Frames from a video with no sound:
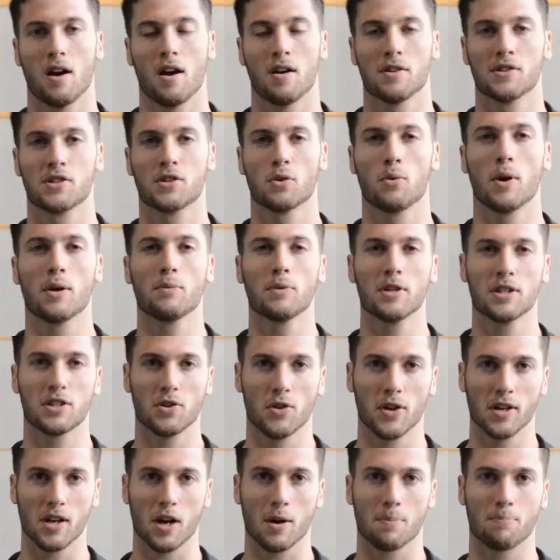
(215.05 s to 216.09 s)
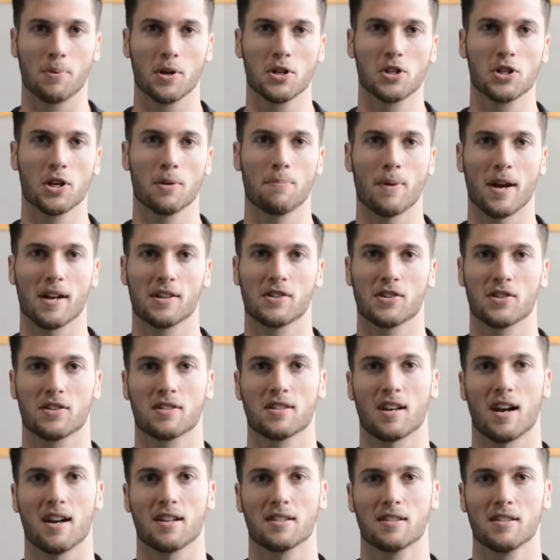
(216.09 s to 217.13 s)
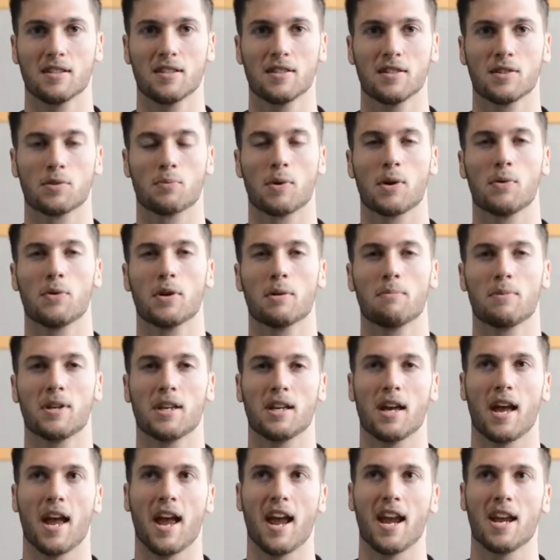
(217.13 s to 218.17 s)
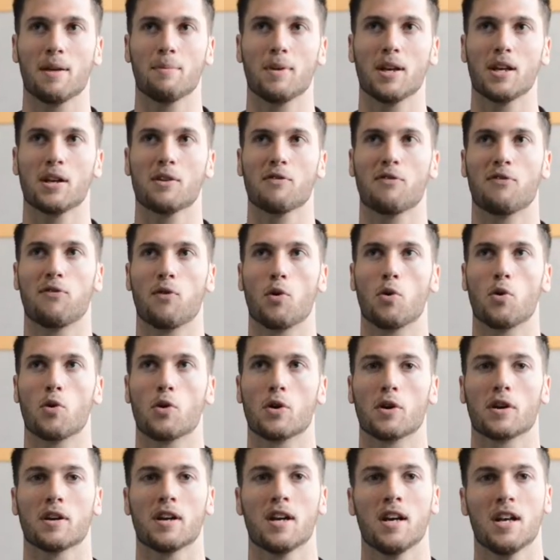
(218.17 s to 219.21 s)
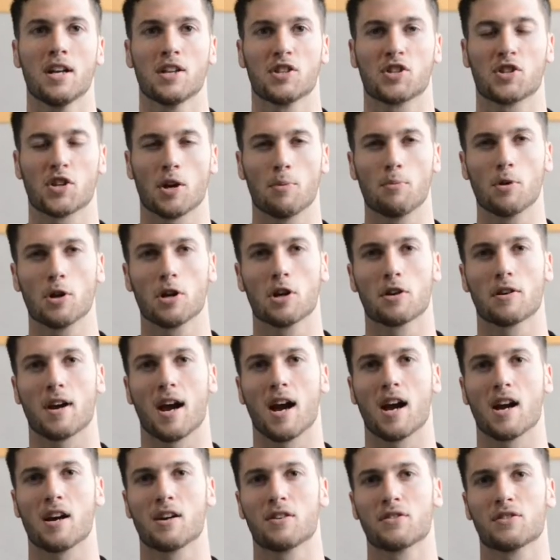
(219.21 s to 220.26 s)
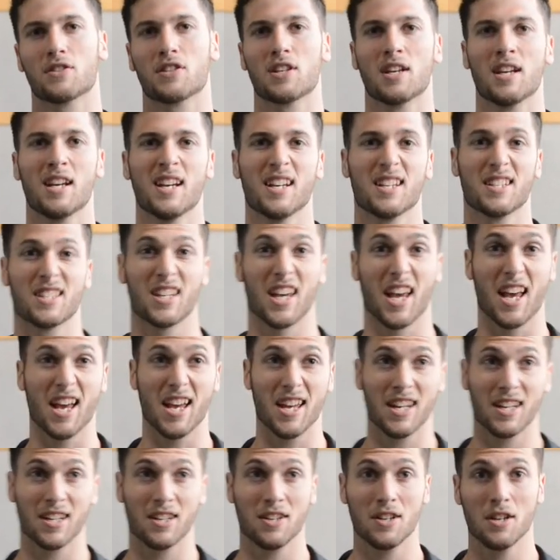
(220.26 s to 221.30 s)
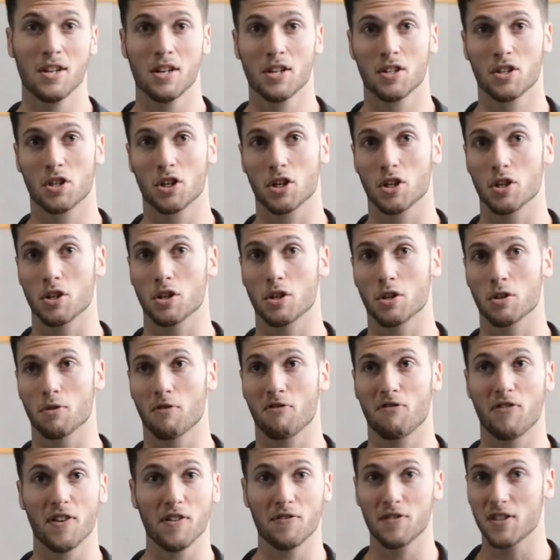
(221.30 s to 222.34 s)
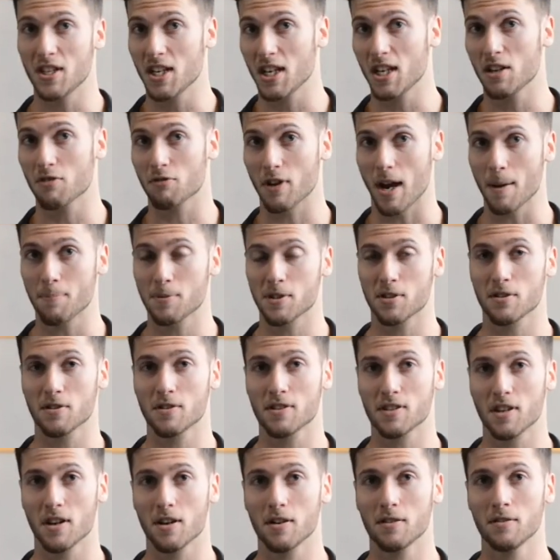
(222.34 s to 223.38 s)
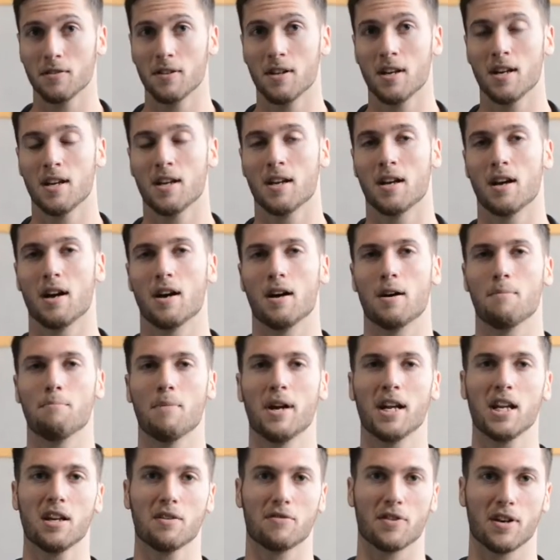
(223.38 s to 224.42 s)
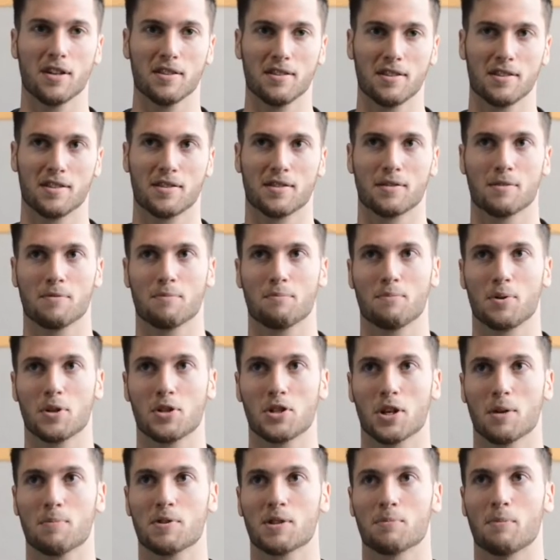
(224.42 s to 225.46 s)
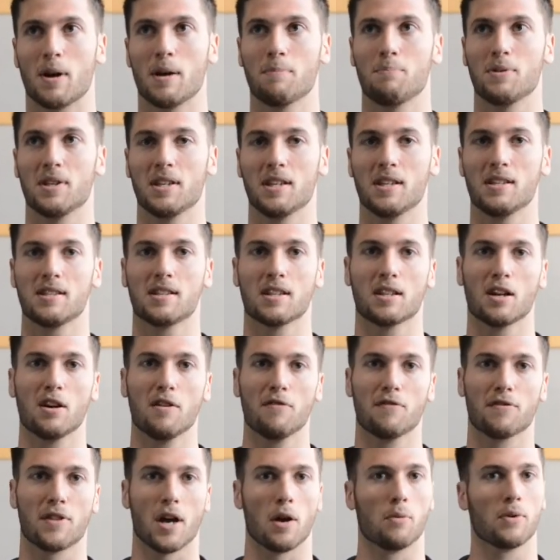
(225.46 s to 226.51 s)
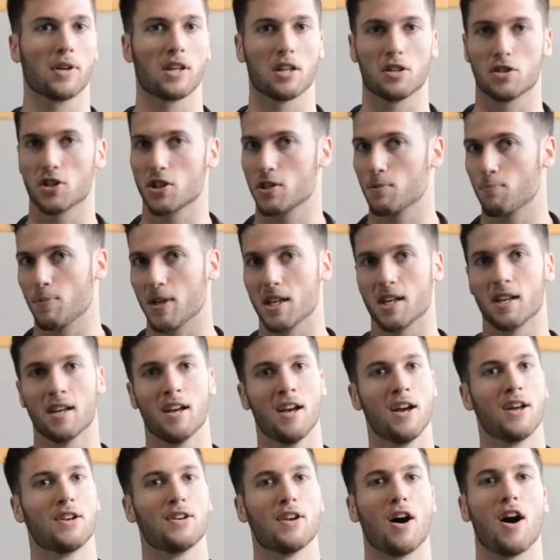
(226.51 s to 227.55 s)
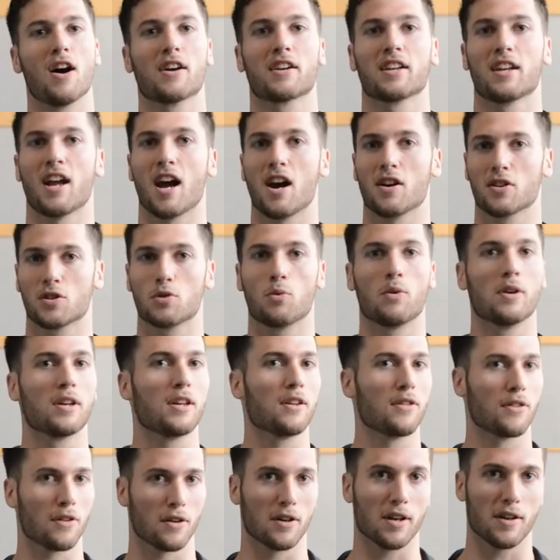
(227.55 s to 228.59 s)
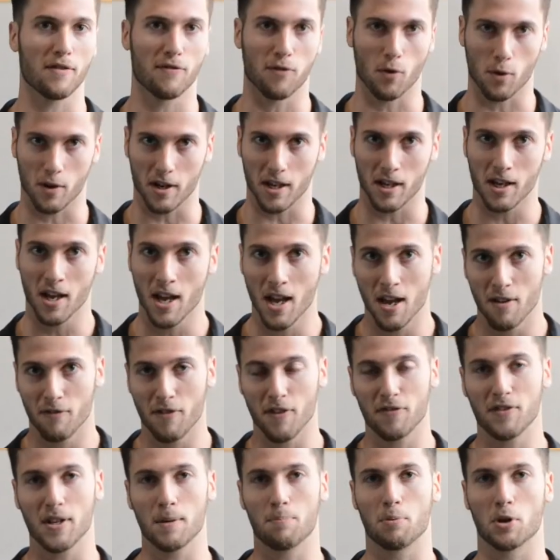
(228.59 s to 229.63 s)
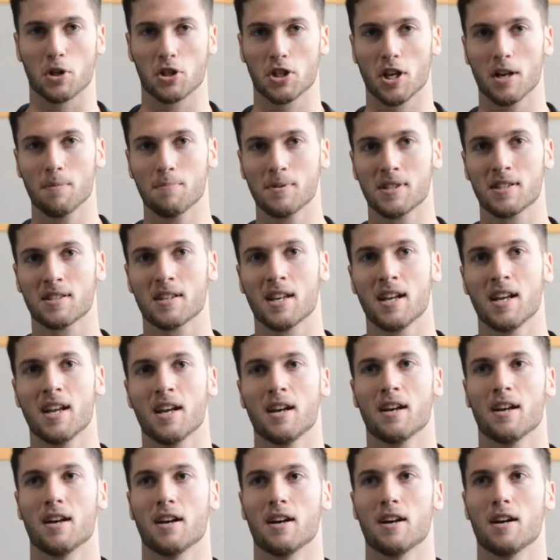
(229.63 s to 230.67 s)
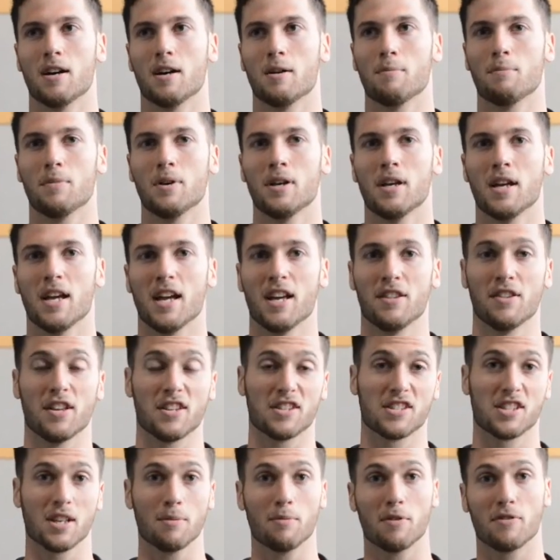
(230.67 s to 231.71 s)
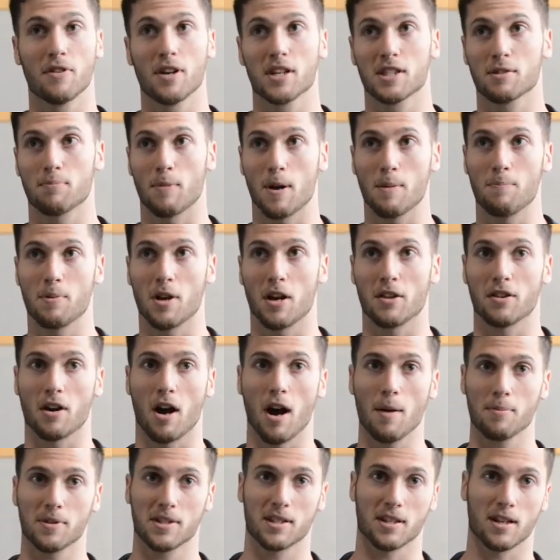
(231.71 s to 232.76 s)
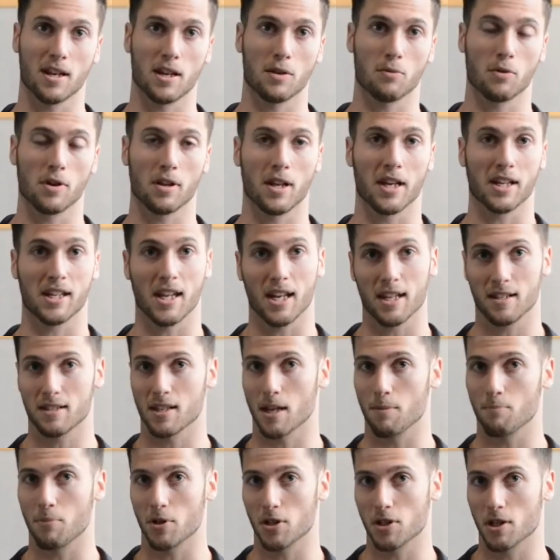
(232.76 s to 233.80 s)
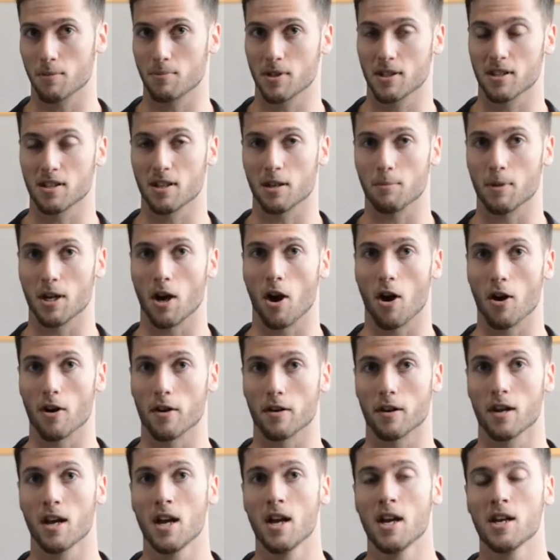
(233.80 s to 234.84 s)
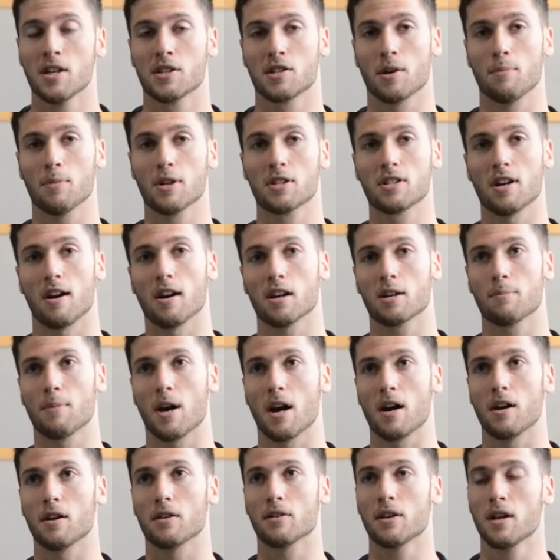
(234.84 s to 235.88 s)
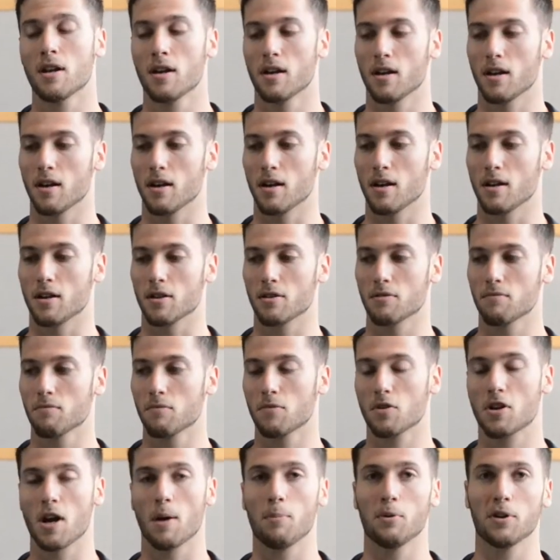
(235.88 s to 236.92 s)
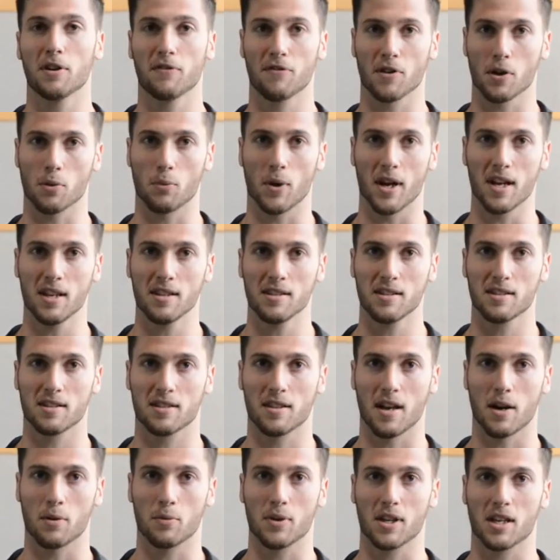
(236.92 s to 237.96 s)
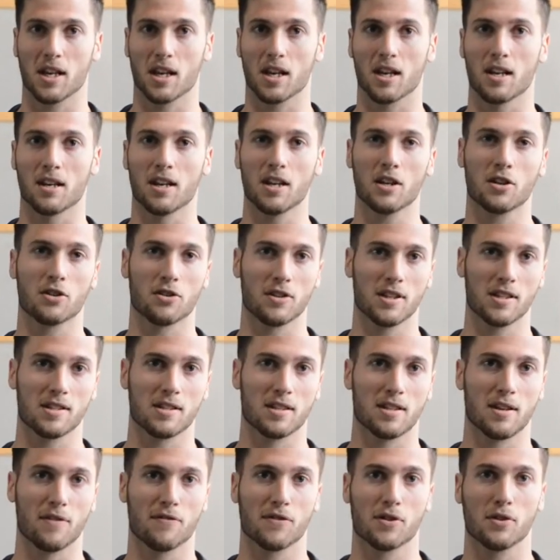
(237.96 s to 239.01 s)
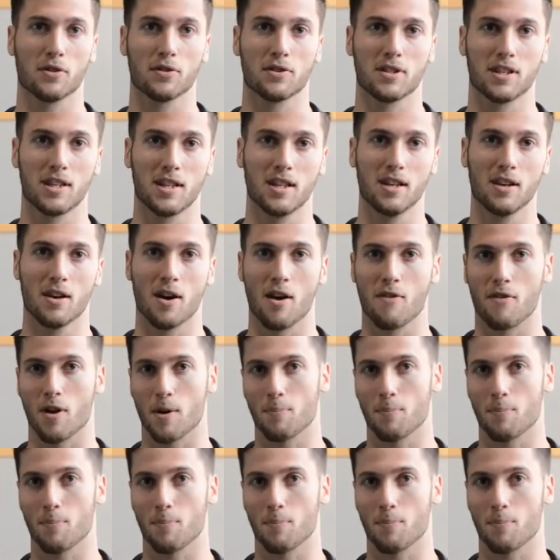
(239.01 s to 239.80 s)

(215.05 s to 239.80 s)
So when we're doing our push-up exercises, we want to be aiming for somewhere around 10 to 15 reps or so. Many of us, push-ups might be easy enough that we can just be knocking out 20, 30, 40, 50 push-ups. And then some of us might be on the opposite end where like getting 10 push-ups is going to be hard. So I'm going to talk about a couple different ways that we can increase the difficulty of our